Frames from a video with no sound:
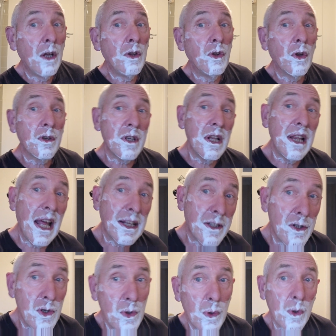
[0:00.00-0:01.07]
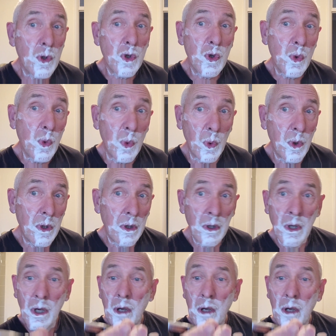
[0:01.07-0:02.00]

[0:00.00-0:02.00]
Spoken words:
not a Latterjungen Sohn,